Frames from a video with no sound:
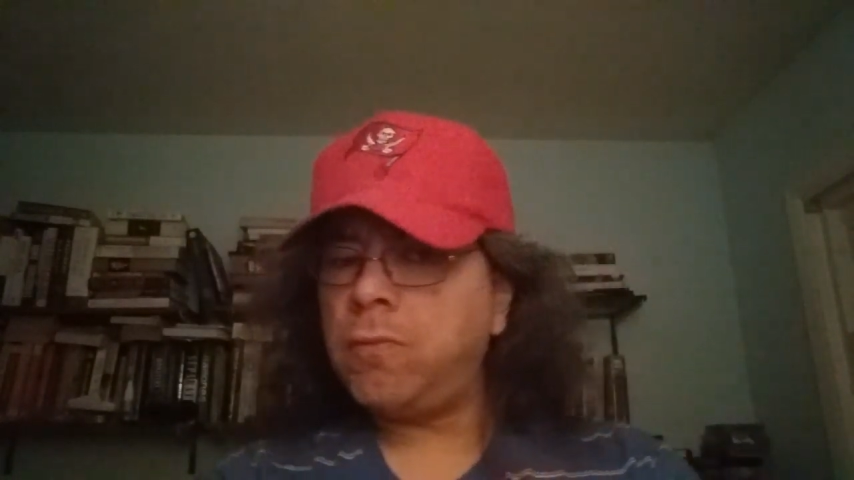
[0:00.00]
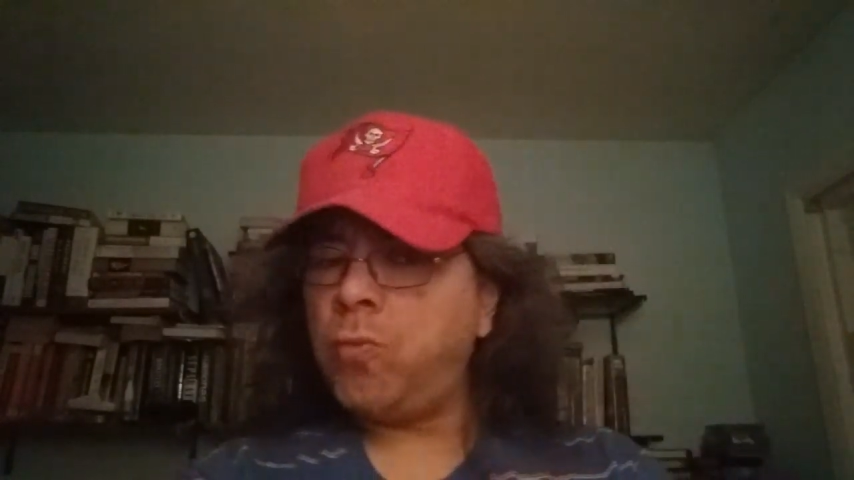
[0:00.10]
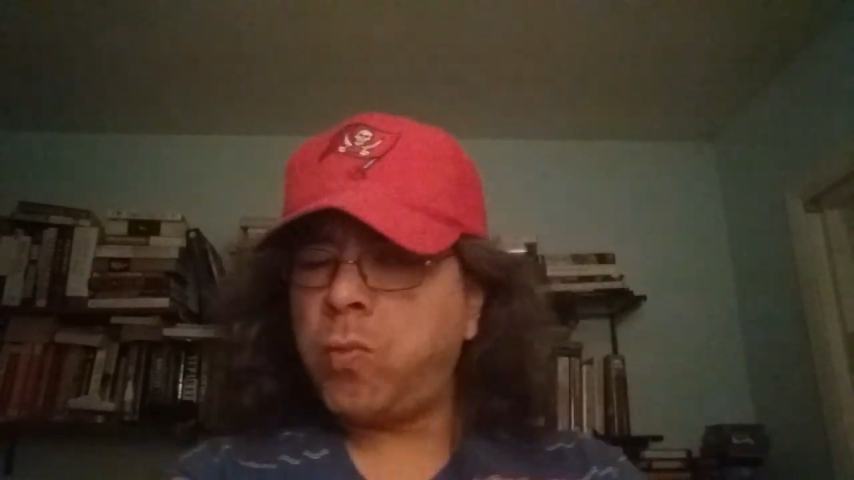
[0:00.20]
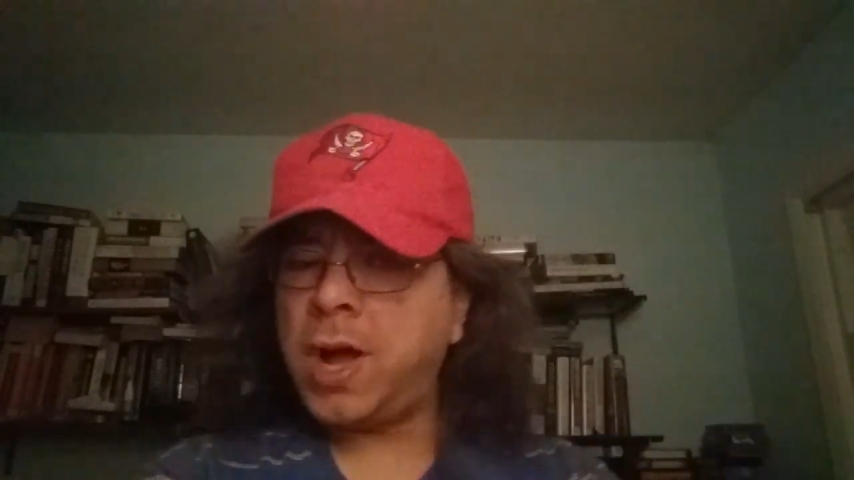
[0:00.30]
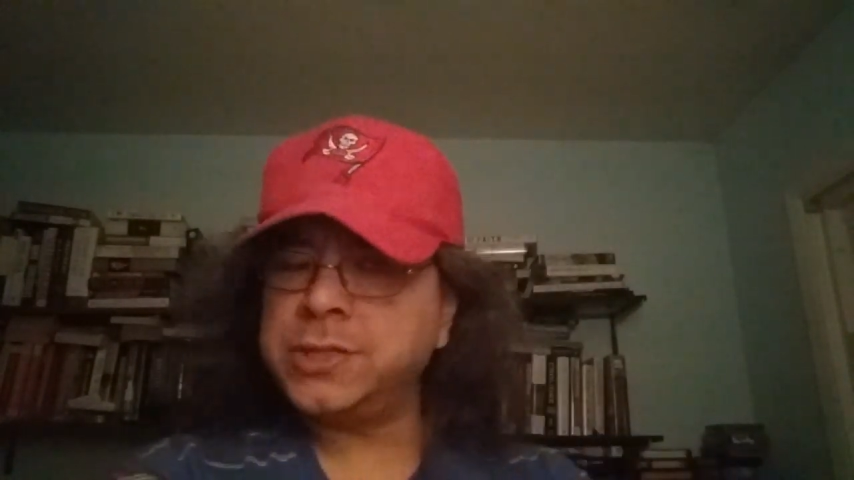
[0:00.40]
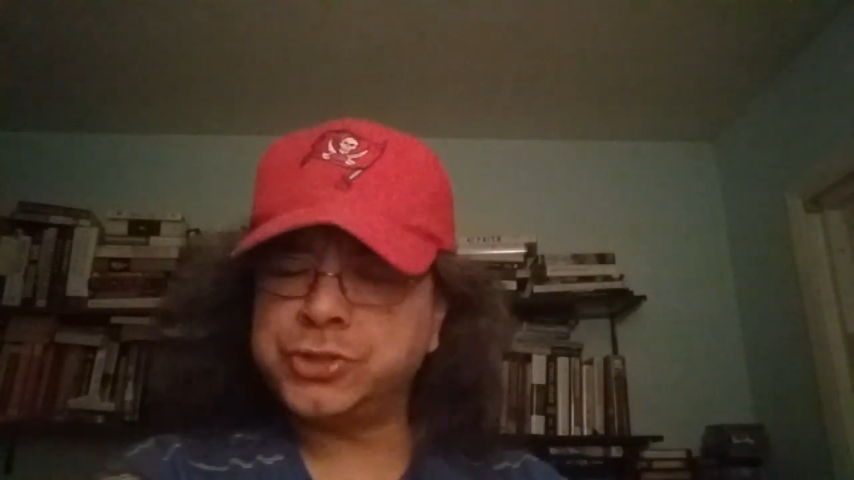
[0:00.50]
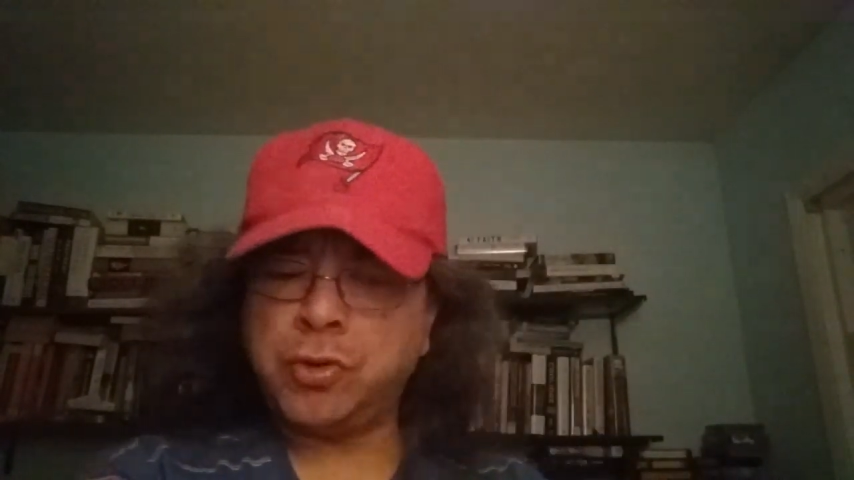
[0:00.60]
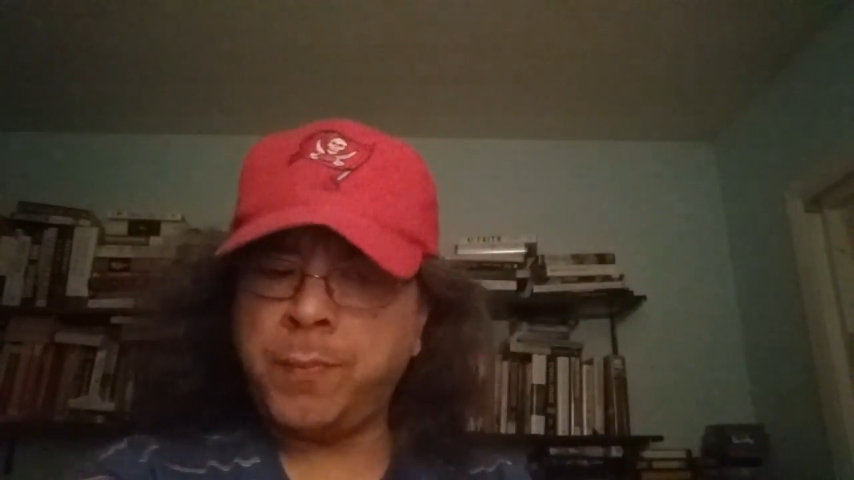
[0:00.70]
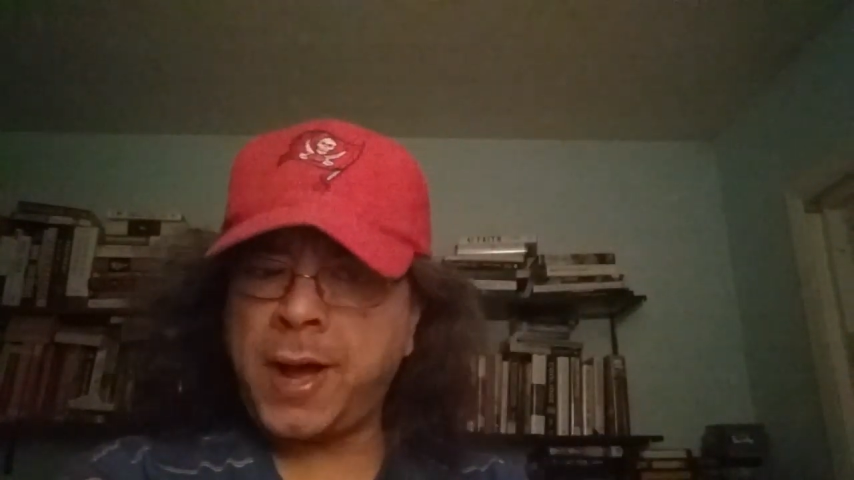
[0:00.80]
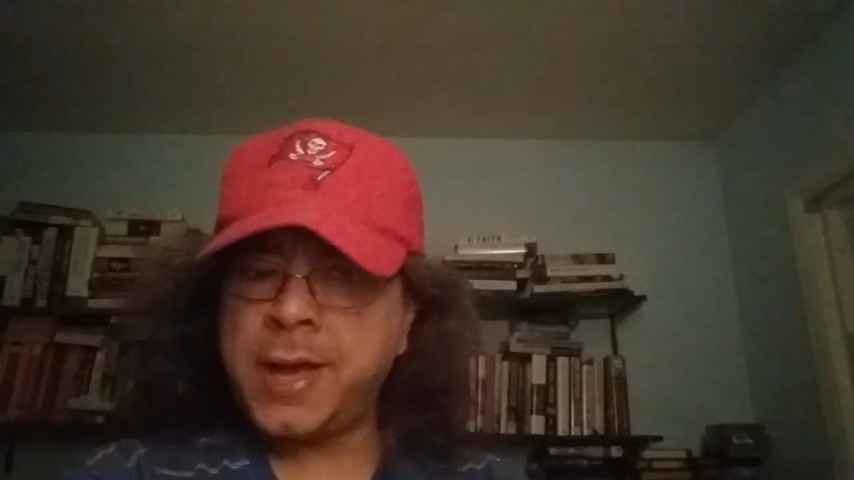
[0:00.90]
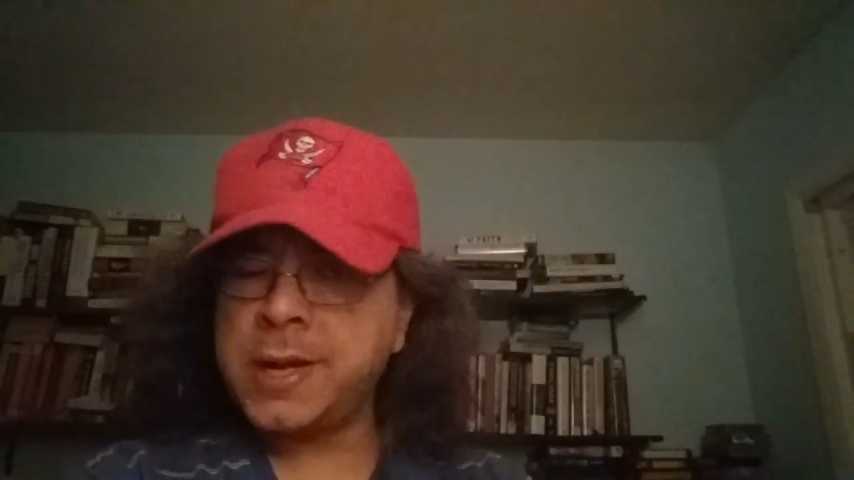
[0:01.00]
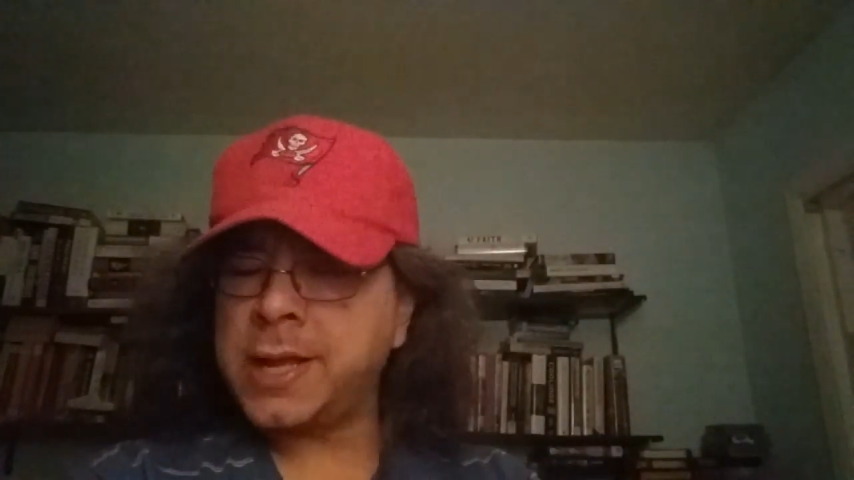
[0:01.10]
want Joe Biden.